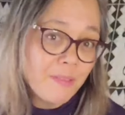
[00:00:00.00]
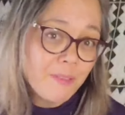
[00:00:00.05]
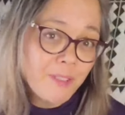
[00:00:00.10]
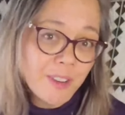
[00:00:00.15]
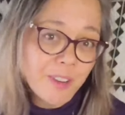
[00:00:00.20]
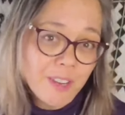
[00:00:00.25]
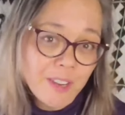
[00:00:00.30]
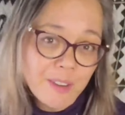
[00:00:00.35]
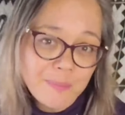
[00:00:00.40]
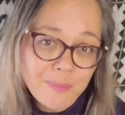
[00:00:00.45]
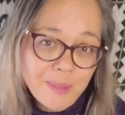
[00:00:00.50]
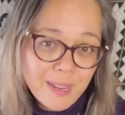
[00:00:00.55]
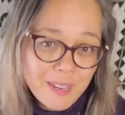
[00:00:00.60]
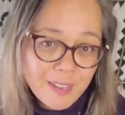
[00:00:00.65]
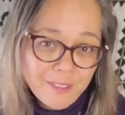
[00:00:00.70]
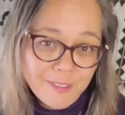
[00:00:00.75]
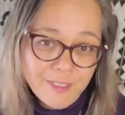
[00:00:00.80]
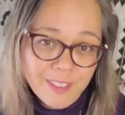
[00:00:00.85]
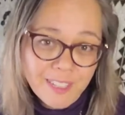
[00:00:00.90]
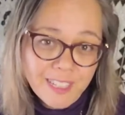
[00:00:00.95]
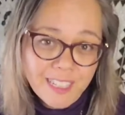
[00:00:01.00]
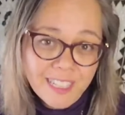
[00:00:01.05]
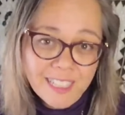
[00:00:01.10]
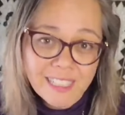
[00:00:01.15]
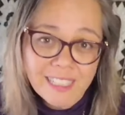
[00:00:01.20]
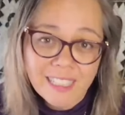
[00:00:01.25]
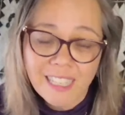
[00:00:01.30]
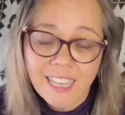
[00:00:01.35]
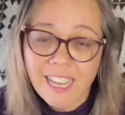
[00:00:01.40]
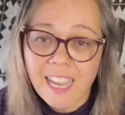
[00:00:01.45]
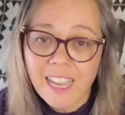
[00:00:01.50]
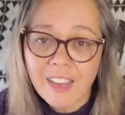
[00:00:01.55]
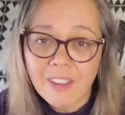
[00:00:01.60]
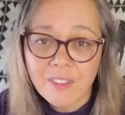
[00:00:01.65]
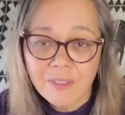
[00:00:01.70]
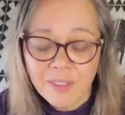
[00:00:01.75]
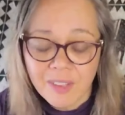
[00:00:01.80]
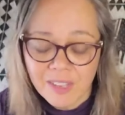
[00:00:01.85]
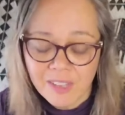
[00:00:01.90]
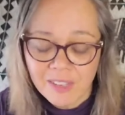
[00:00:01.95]
for your benefit, I
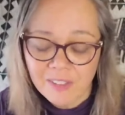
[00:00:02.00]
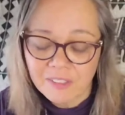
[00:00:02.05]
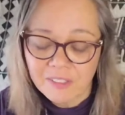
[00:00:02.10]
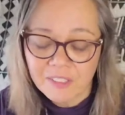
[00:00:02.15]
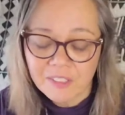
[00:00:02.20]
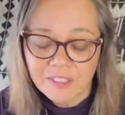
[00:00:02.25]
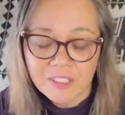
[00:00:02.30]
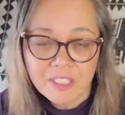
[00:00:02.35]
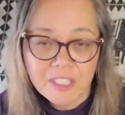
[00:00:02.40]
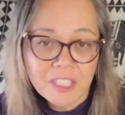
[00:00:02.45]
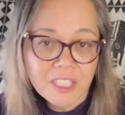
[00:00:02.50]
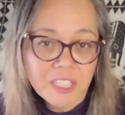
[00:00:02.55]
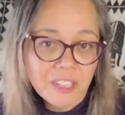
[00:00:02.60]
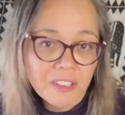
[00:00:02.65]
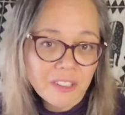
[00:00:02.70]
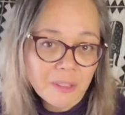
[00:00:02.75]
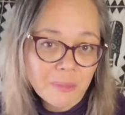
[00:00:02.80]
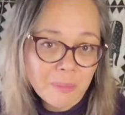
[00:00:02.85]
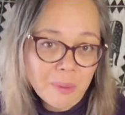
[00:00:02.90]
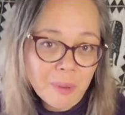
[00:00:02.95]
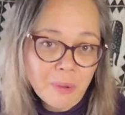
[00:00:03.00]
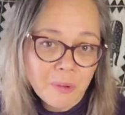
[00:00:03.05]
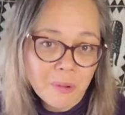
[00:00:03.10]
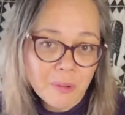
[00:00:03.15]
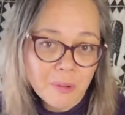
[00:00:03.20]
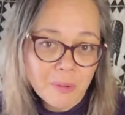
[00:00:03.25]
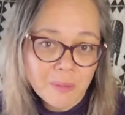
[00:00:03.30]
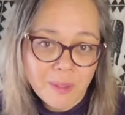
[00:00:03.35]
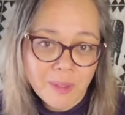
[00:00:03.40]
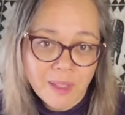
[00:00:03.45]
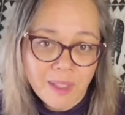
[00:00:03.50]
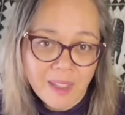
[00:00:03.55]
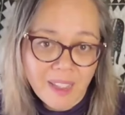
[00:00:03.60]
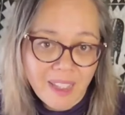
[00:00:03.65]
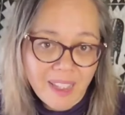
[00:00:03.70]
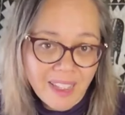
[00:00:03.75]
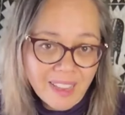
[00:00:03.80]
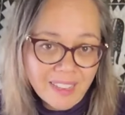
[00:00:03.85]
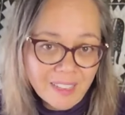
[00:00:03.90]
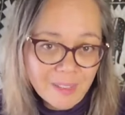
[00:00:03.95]
will share the poem
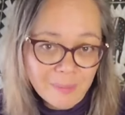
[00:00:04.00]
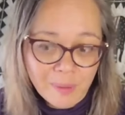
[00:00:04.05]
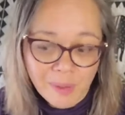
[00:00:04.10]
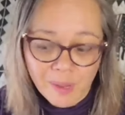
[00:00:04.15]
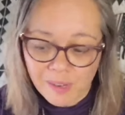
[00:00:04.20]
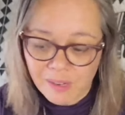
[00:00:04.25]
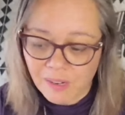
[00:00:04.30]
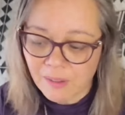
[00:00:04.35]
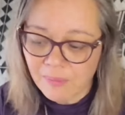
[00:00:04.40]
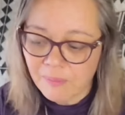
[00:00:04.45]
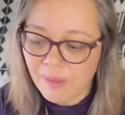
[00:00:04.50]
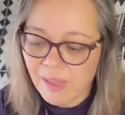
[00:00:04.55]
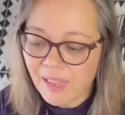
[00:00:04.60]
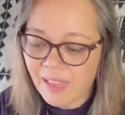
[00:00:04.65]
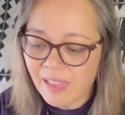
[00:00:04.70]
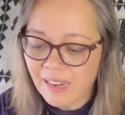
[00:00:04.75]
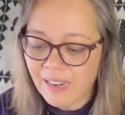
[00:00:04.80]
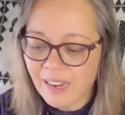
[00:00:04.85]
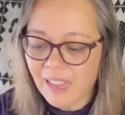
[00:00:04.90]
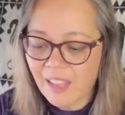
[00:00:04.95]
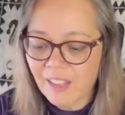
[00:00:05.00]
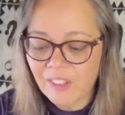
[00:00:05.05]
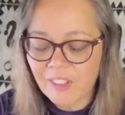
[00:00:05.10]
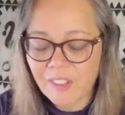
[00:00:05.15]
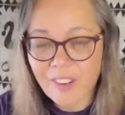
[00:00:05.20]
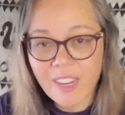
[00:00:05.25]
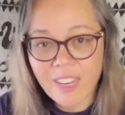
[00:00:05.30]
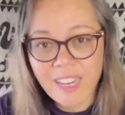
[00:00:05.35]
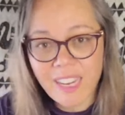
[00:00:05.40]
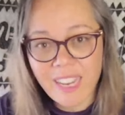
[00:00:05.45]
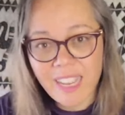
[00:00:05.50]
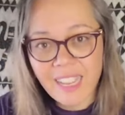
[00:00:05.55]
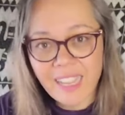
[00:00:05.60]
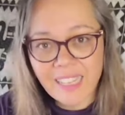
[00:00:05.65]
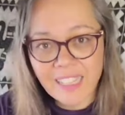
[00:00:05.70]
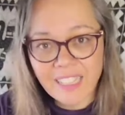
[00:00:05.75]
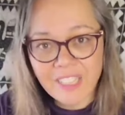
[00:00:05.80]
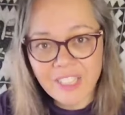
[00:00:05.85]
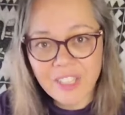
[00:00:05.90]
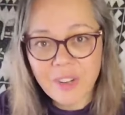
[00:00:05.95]
at the bottom and I'll try
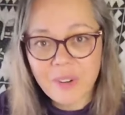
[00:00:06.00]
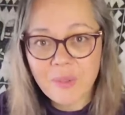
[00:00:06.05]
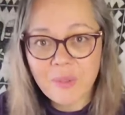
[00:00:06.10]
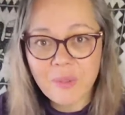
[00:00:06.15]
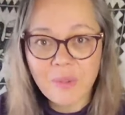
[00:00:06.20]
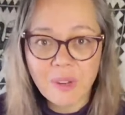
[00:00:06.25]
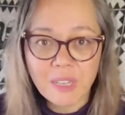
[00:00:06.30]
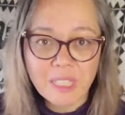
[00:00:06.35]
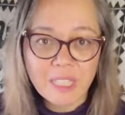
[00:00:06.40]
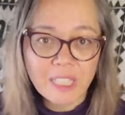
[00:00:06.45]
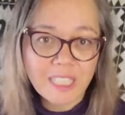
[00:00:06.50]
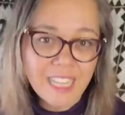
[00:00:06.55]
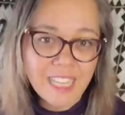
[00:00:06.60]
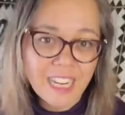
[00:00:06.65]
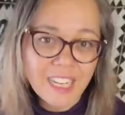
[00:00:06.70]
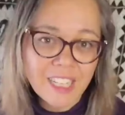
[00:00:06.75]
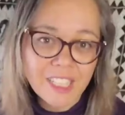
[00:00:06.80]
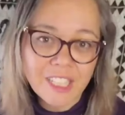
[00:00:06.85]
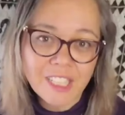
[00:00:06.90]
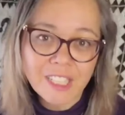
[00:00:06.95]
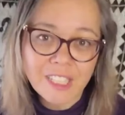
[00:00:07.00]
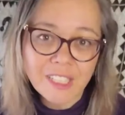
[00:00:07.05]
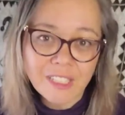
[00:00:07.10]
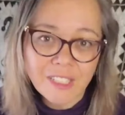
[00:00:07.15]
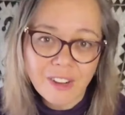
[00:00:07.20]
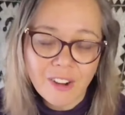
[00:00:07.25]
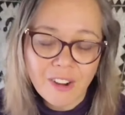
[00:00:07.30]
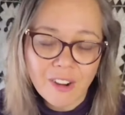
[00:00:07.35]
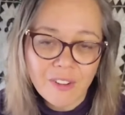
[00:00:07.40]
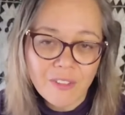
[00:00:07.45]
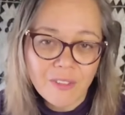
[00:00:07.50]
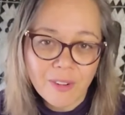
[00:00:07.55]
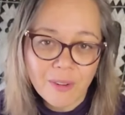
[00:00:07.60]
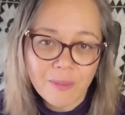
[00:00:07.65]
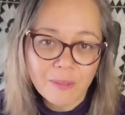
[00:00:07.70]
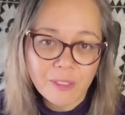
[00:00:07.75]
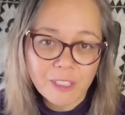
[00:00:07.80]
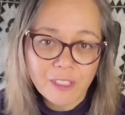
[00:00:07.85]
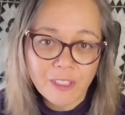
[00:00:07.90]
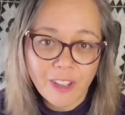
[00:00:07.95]
and show which sections are
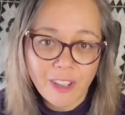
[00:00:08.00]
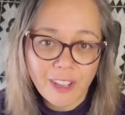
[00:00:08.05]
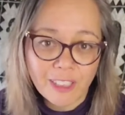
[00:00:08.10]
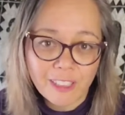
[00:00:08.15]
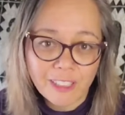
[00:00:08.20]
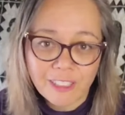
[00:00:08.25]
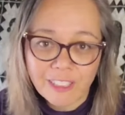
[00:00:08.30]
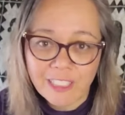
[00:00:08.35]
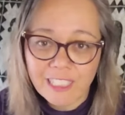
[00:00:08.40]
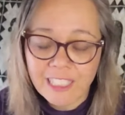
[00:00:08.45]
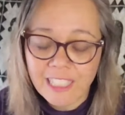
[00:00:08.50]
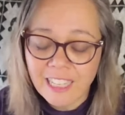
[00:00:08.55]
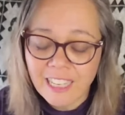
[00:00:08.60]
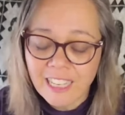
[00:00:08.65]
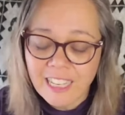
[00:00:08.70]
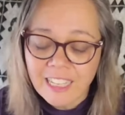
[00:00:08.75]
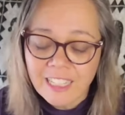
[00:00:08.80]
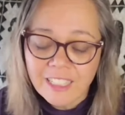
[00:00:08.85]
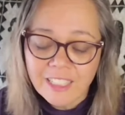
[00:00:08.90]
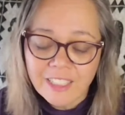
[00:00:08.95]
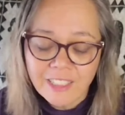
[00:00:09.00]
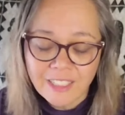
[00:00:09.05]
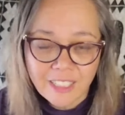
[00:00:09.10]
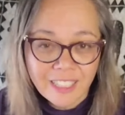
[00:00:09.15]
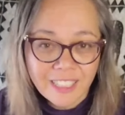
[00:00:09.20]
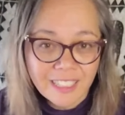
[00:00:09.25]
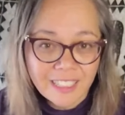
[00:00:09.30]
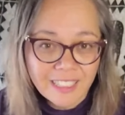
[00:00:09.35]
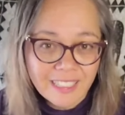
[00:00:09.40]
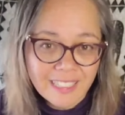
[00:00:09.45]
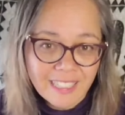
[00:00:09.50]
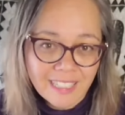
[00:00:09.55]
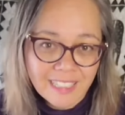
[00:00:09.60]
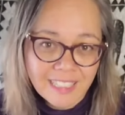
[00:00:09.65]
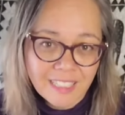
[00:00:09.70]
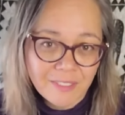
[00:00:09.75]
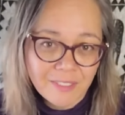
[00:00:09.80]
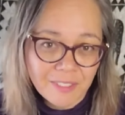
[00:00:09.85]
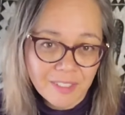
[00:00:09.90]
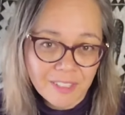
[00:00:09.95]
from which authors, so you get a
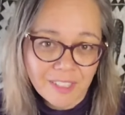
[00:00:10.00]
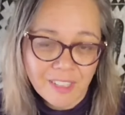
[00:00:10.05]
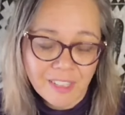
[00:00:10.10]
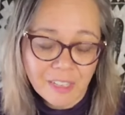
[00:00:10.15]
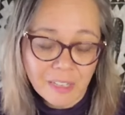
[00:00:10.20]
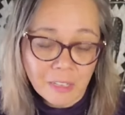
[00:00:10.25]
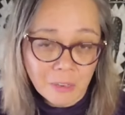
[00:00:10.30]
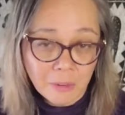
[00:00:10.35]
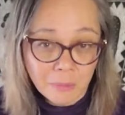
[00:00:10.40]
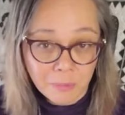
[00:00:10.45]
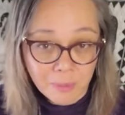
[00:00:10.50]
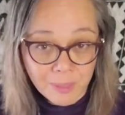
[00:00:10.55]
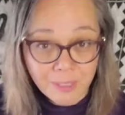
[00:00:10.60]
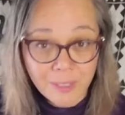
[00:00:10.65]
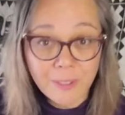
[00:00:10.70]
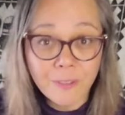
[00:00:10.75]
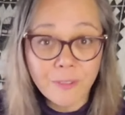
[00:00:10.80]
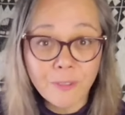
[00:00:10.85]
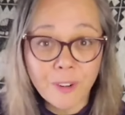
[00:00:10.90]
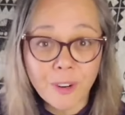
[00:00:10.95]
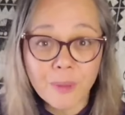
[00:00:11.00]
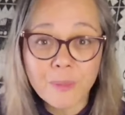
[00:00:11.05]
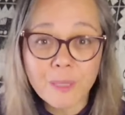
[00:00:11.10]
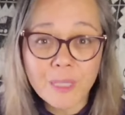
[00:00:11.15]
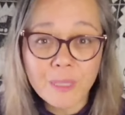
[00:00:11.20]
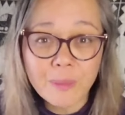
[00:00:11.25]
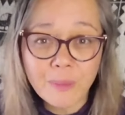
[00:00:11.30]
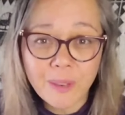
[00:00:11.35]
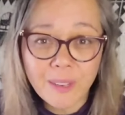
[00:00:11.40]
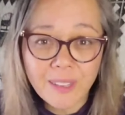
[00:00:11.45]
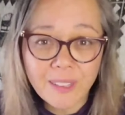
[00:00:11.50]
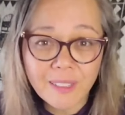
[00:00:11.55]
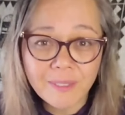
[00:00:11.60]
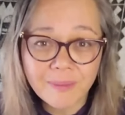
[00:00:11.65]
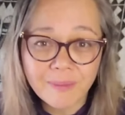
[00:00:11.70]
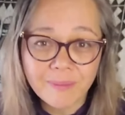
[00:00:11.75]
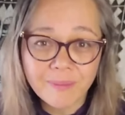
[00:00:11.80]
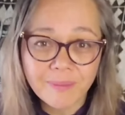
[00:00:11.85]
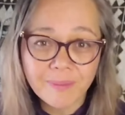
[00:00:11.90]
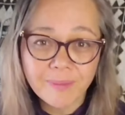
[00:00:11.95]
sense of it in a written form as well.